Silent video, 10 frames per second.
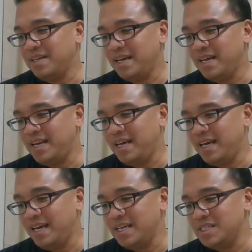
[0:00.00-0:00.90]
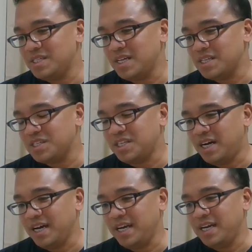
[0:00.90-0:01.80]
It is a
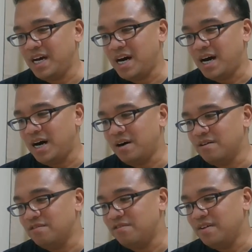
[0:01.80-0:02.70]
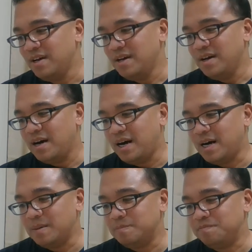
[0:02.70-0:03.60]
sign of,
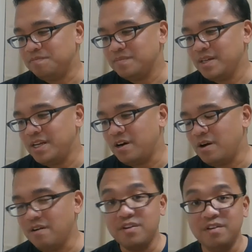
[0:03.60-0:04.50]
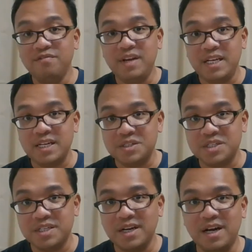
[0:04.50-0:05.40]
of
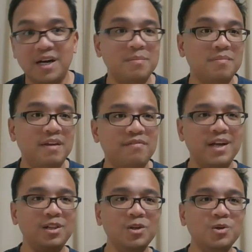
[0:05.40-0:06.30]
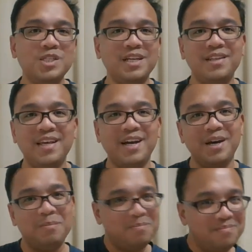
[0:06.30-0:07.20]
convenience. If I lose it, then
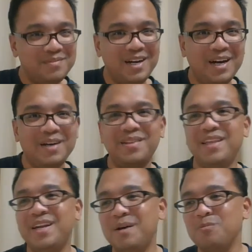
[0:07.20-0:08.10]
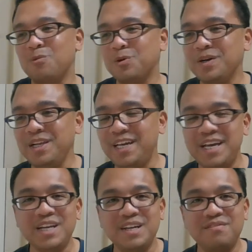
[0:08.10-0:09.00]
I'm really
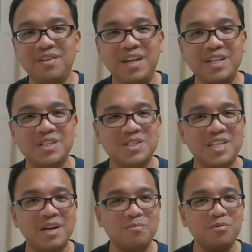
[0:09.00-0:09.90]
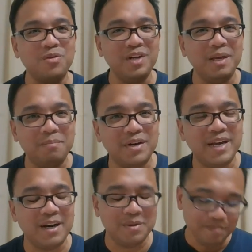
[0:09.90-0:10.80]
inconvenienced, that I'm really put
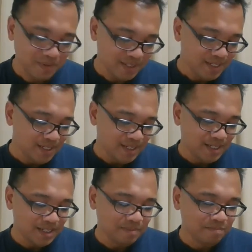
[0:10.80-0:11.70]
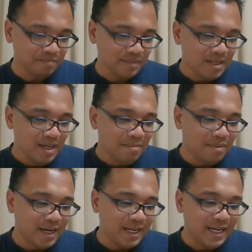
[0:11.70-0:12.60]
out.
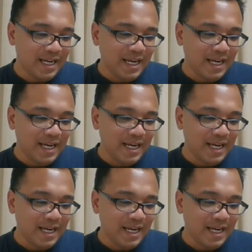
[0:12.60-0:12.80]
But